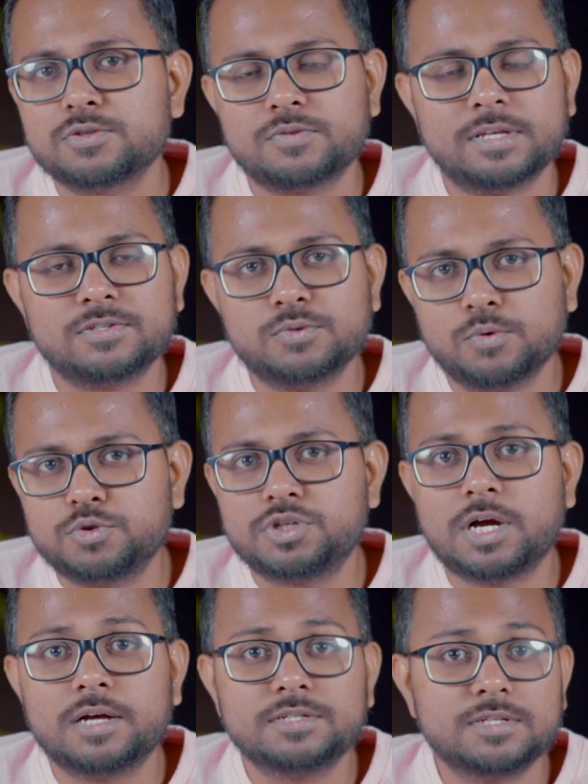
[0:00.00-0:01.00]
So there's no
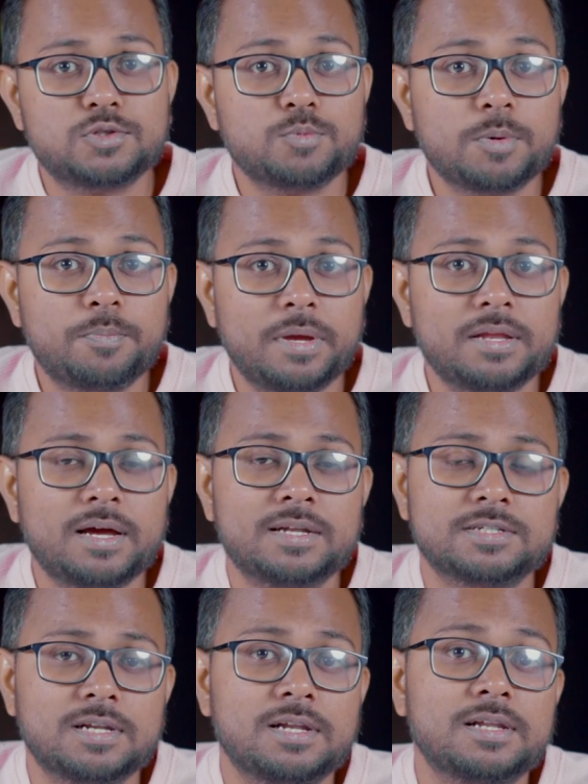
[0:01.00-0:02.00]
charges to be paid
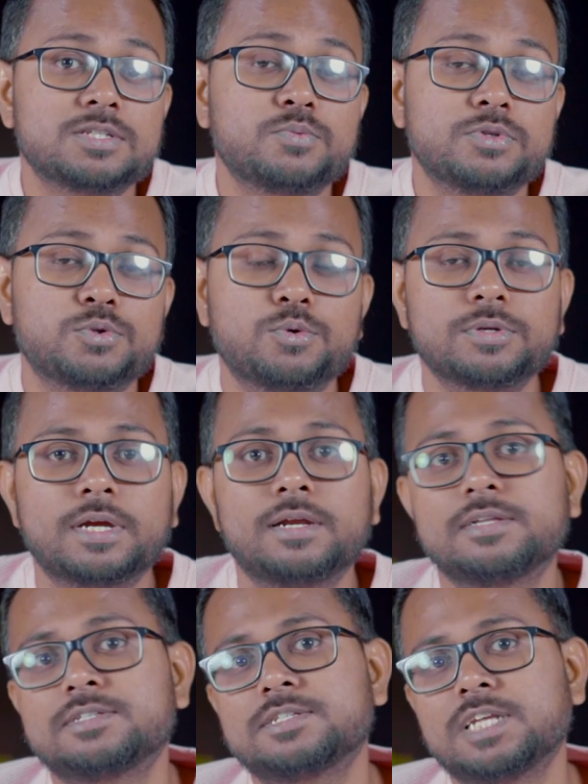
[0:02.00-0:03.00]
until unless we don't
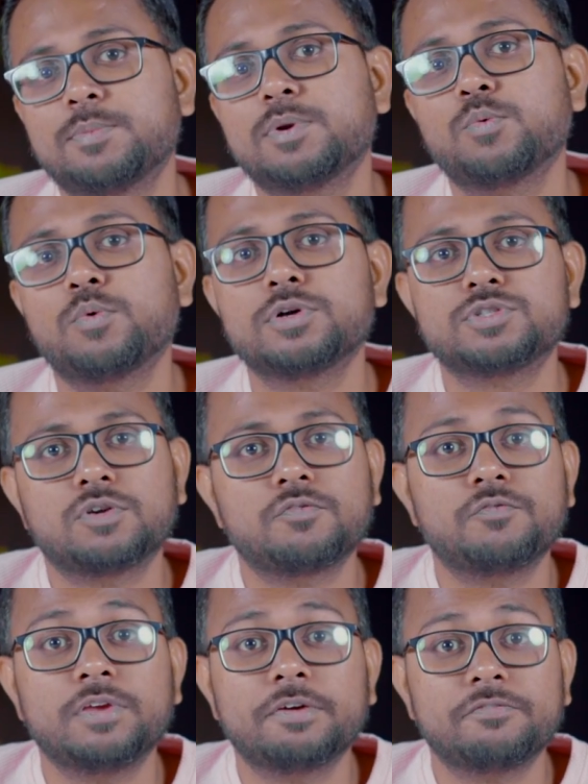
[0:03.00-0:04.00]
get a stable version
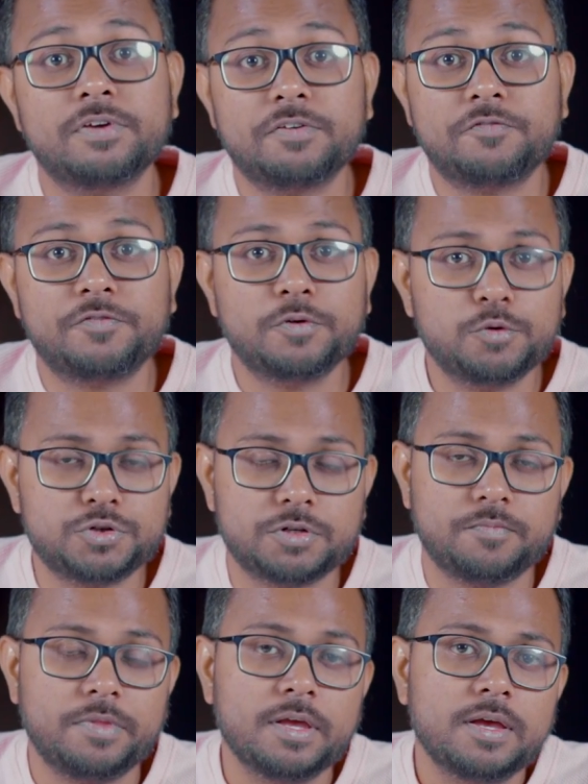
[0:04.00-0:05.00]
of VMware
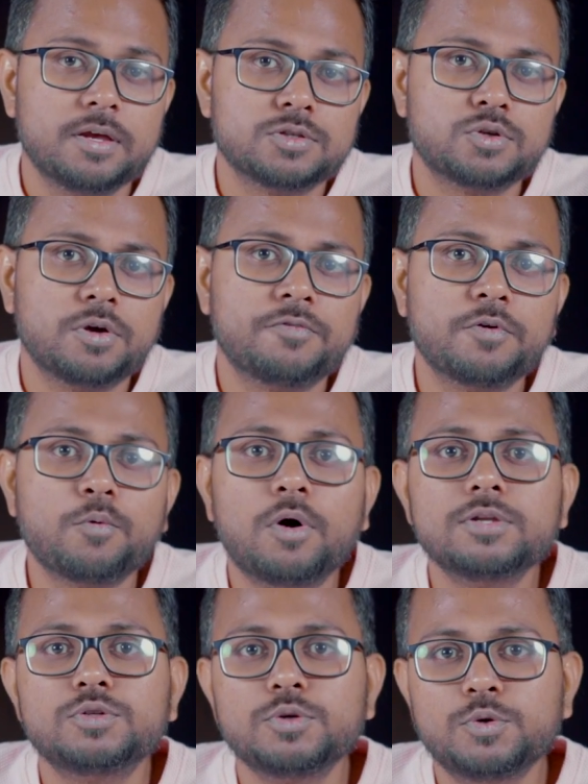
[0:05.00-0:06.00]
Fusion. So if you
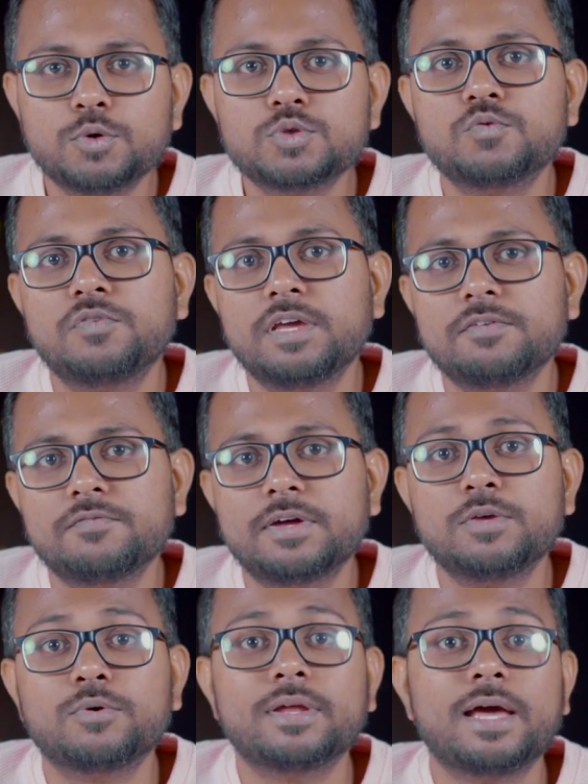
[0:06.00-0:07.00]
want to use
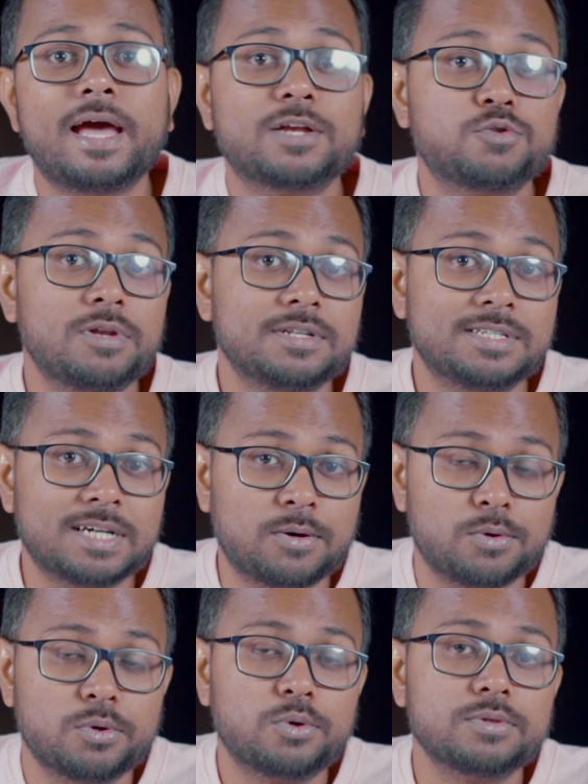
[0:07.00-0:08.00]
VMware, you can actually
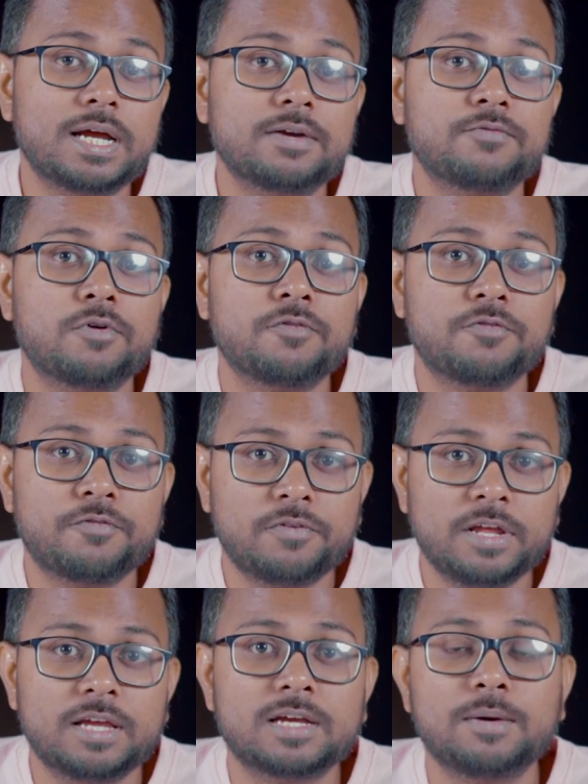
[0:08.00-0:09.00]
download that for
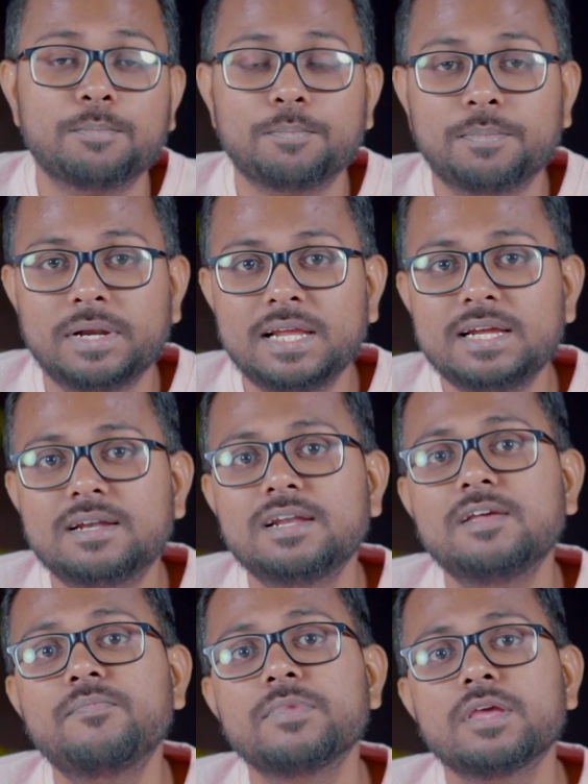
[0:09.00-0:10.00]
free
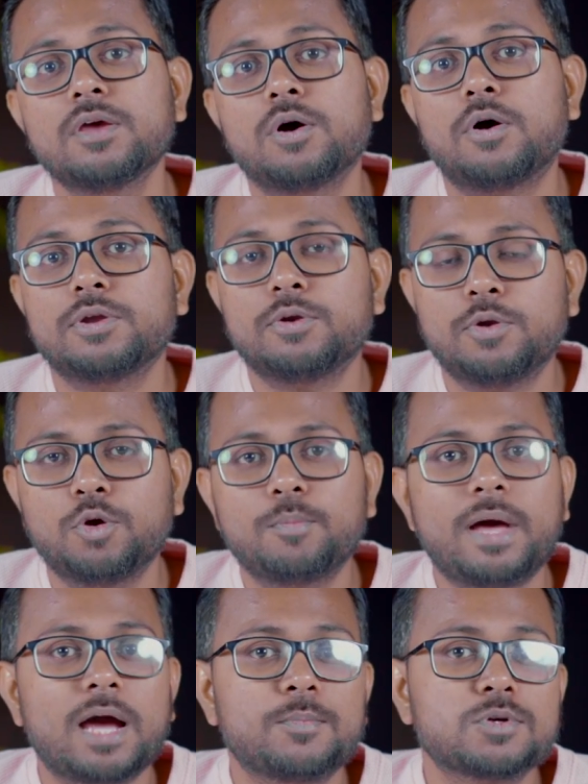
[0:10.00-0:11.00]
completely on your new
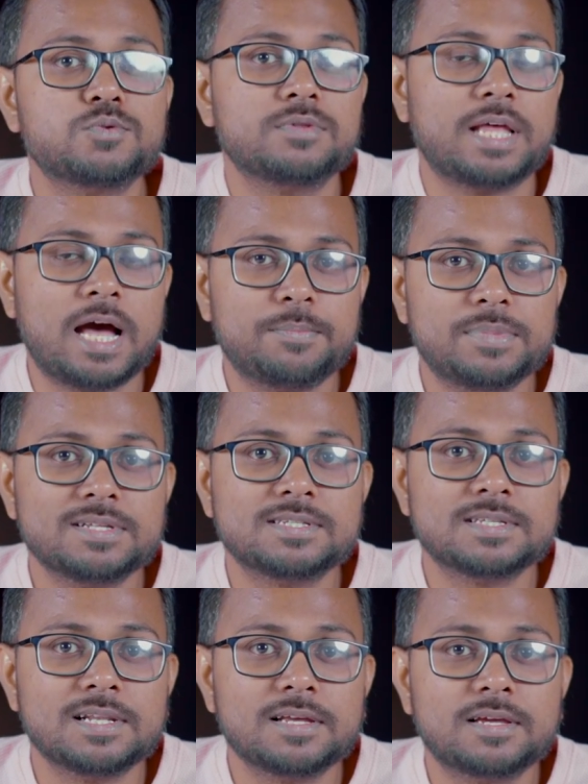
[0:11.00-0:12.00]
MacBooks with Apple
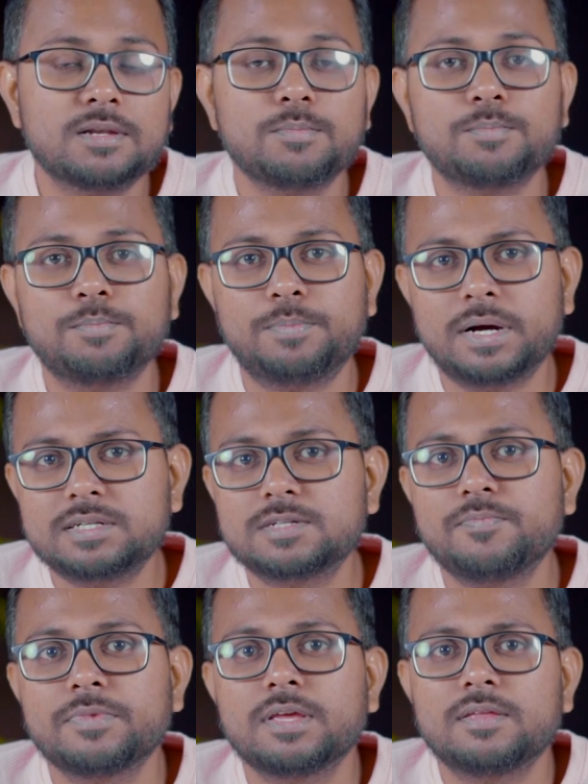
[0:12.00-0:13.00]
Silicon,
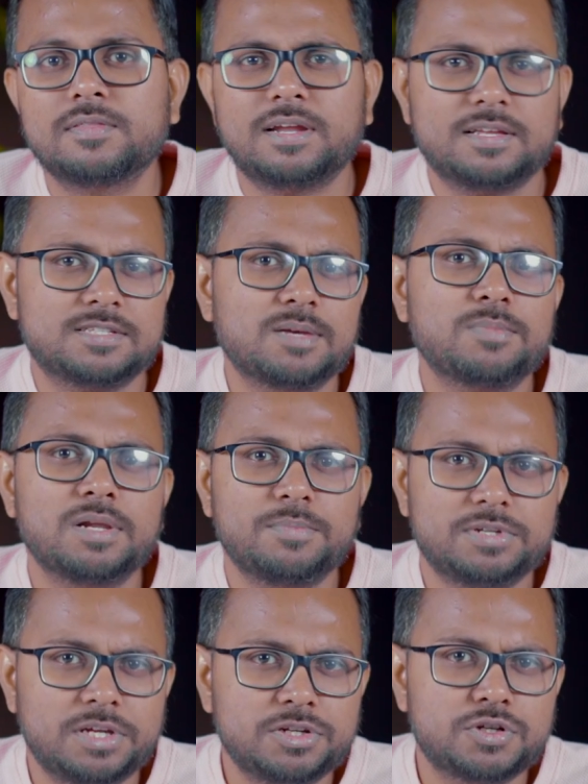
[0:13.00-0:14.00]
but there are some
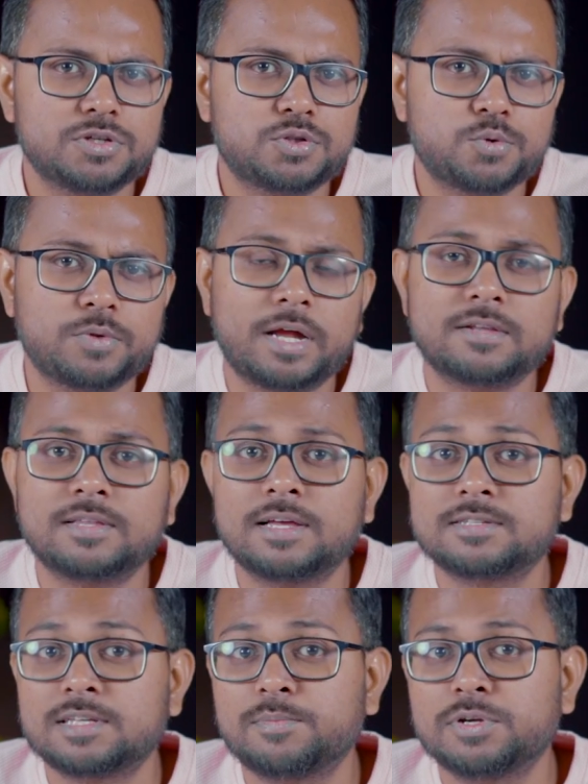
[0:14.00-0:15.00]
limitations to that.
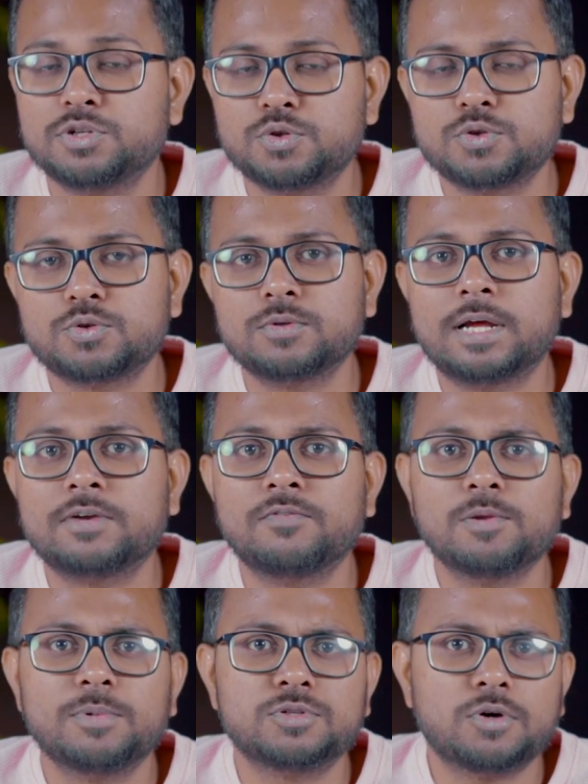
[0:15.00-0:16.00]
There are some issues to that
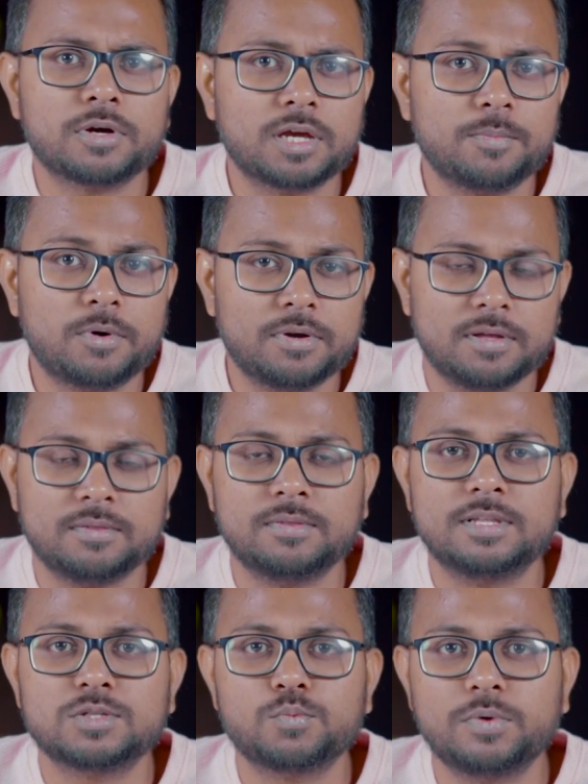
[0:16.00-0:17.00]
we'll be talking about
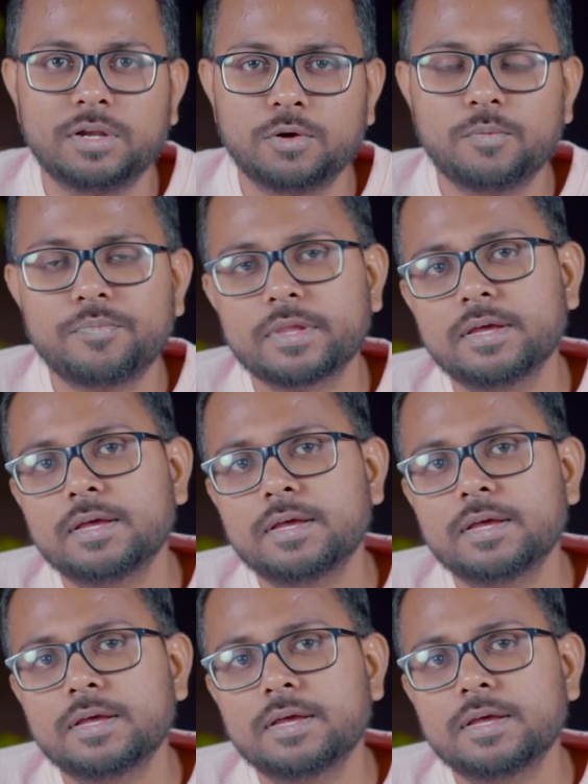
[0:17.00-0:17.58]
in this video.